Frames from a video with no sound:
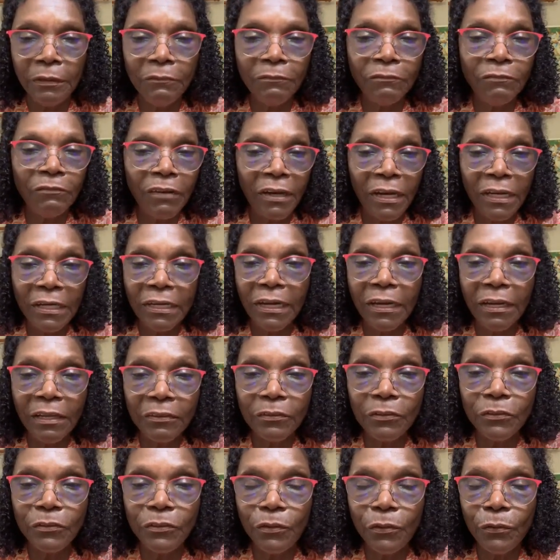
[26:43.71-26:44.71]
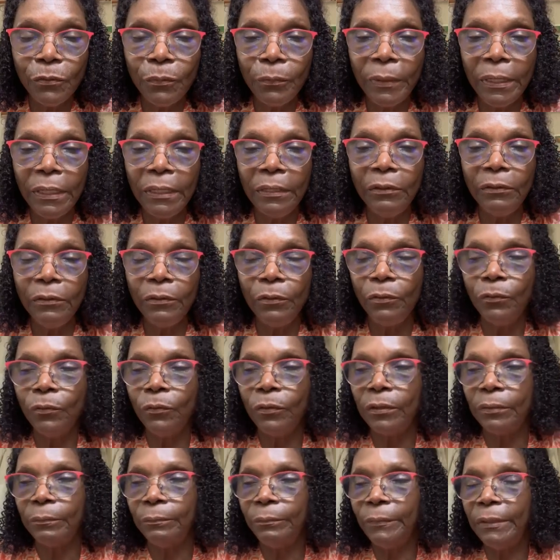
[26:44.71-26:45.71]
invite others
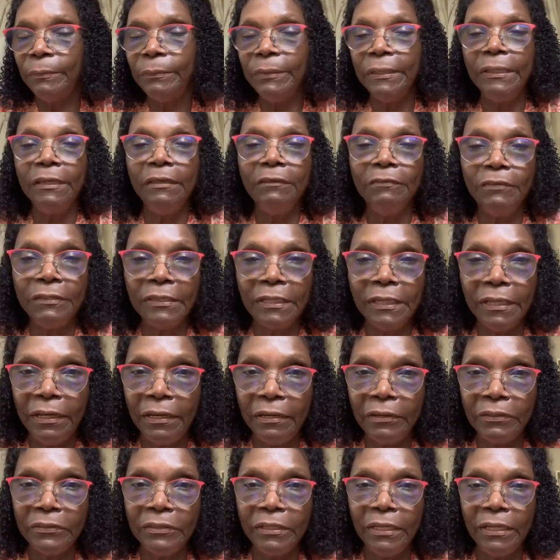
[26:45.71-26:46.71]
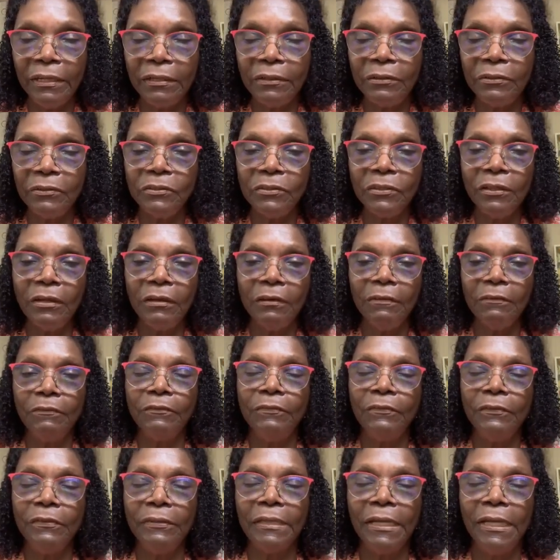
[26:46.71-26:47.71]
who are maybe even caretakers
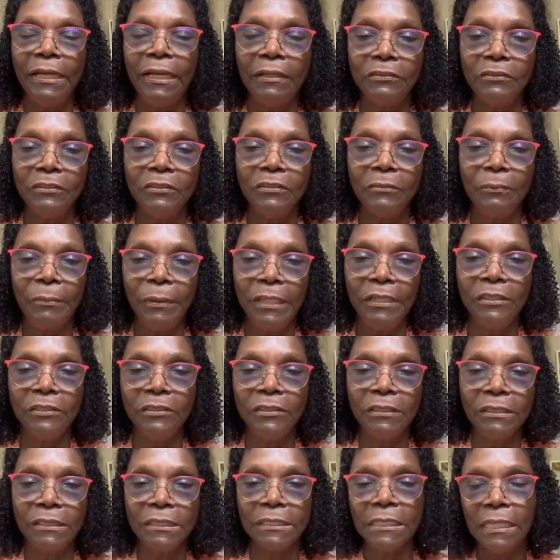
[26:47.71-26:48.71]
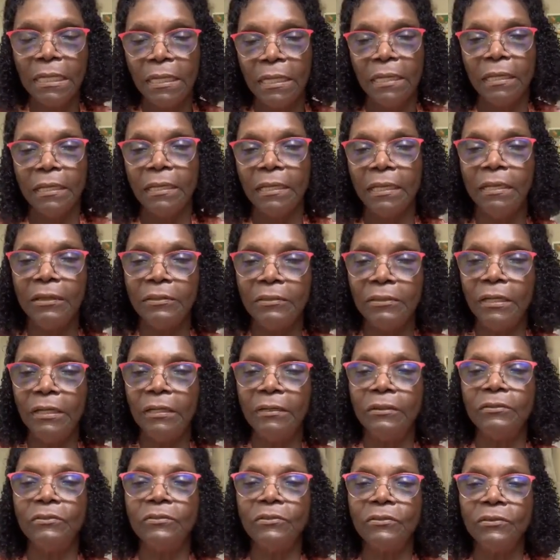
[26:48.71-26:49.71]
of dialysis patients,
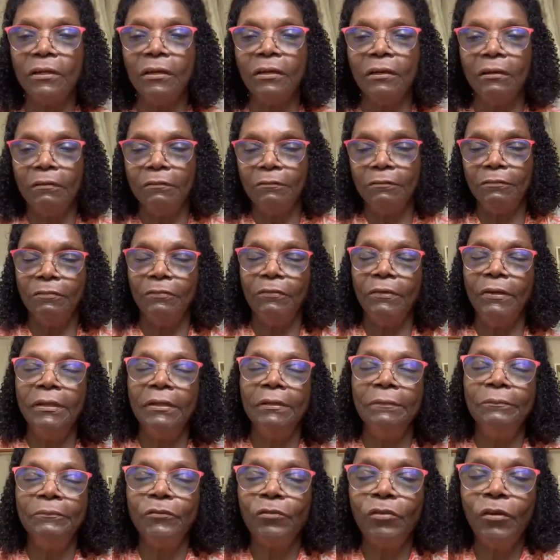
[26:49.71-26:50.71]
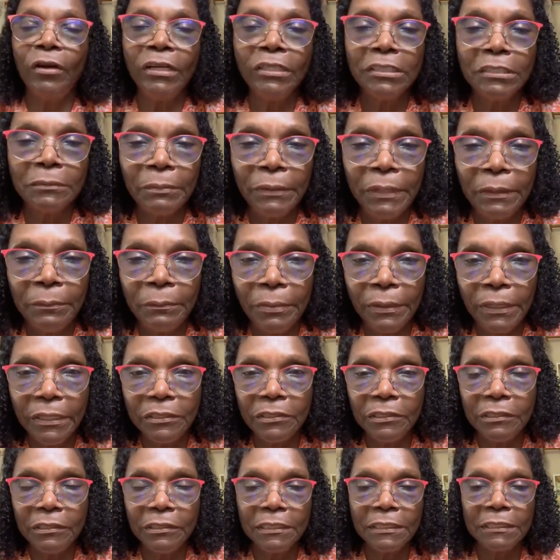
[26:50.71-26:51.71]
caretakers of transplant
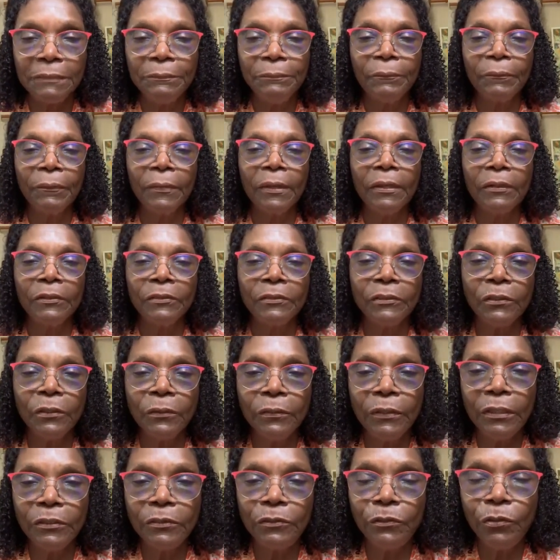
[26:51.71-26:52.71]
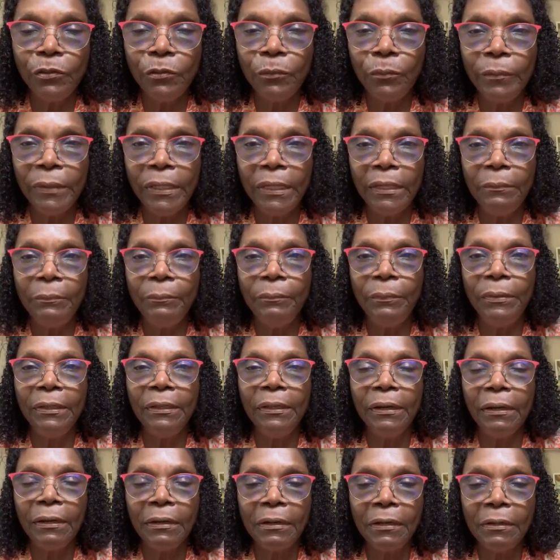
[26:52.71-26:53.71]
patients, so that you may
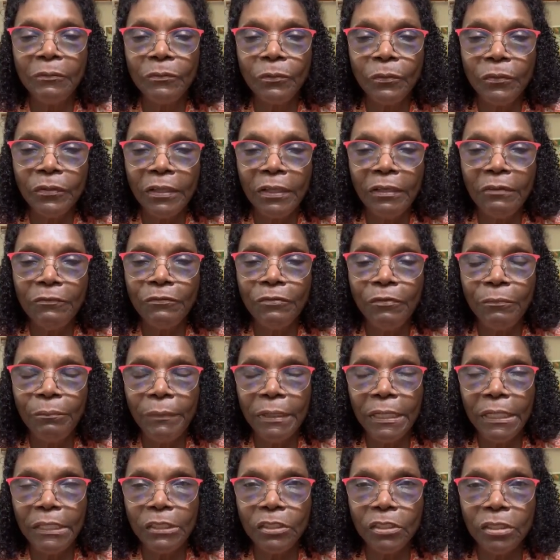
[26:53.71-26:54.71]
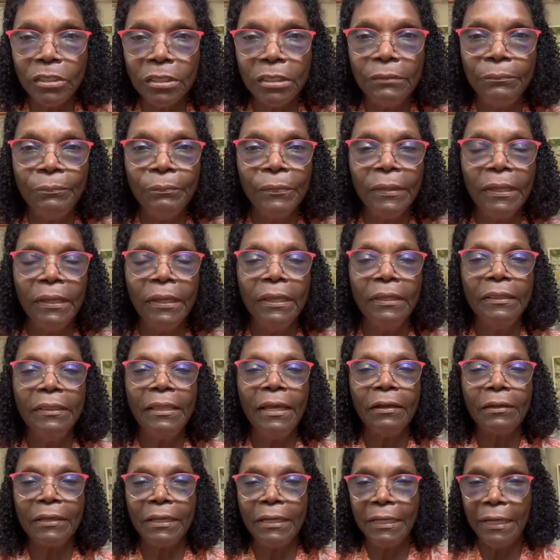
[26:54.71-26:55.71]
be armed with information
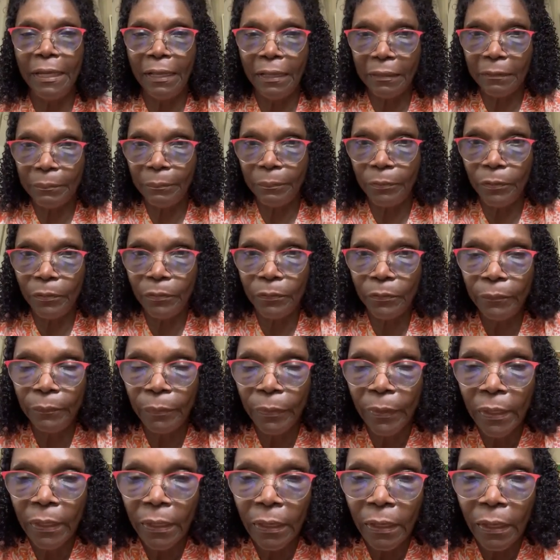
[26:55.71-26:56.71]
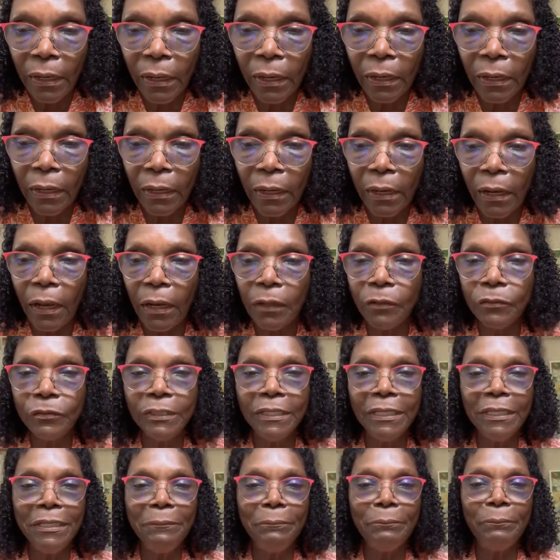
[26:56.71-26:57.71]
that can help you. How
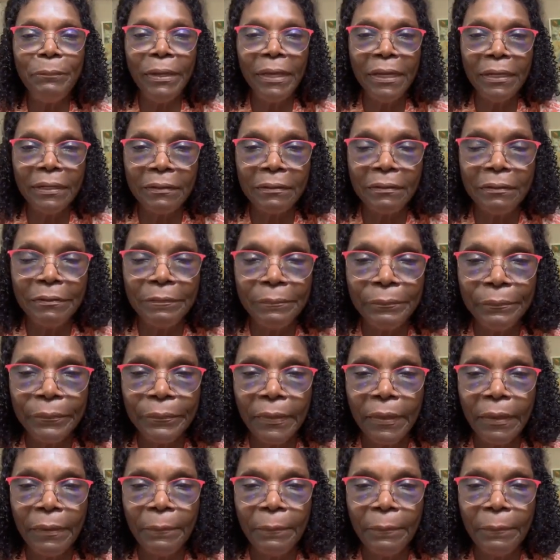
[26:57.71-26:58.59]
to eat better.